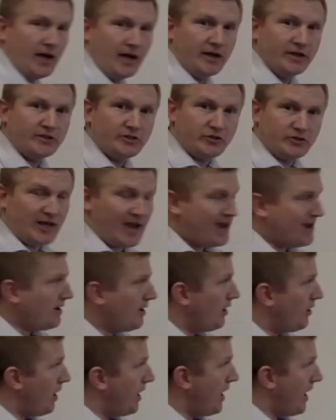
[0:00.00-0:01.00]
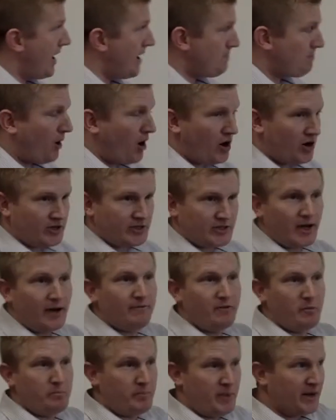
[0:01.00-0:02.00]
So take a part of
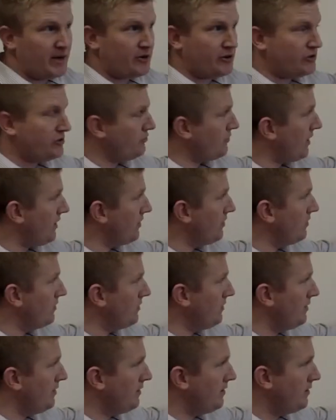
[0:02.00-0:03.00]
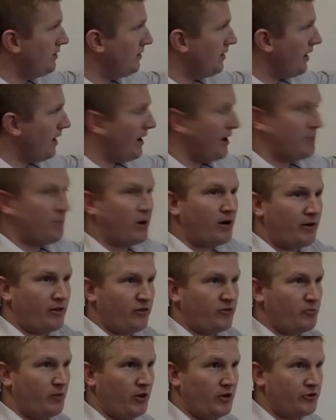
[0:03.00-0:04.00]
the bigger triangle and a part of the
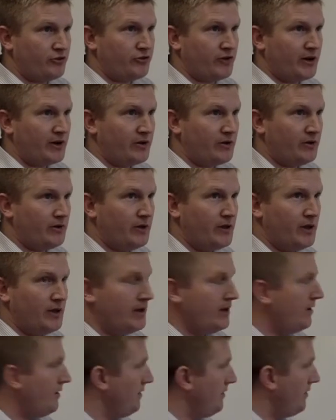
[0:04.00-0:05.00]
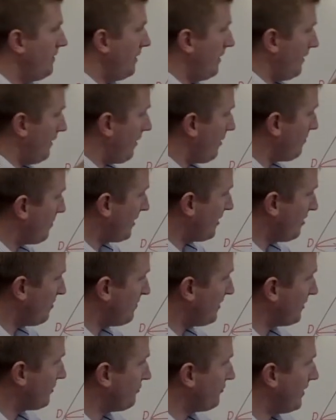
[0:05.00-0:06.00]
smaller triangle, then another part of the
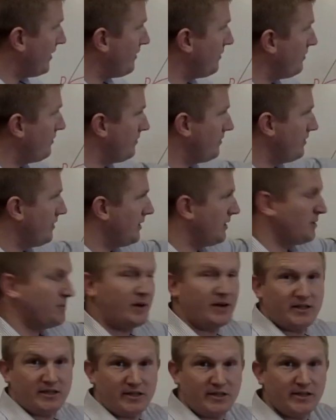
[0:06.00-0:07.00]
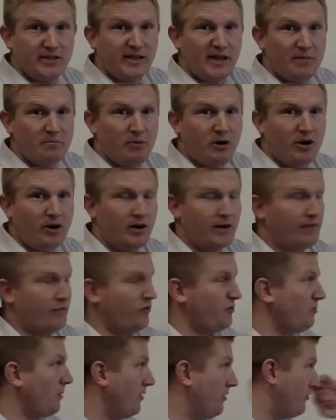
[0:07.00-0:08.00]
bigger triangle, and compare it to the same part of the
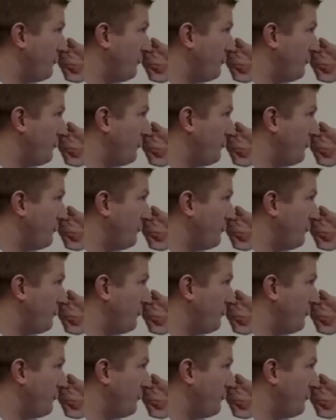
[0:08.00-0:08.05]
smaller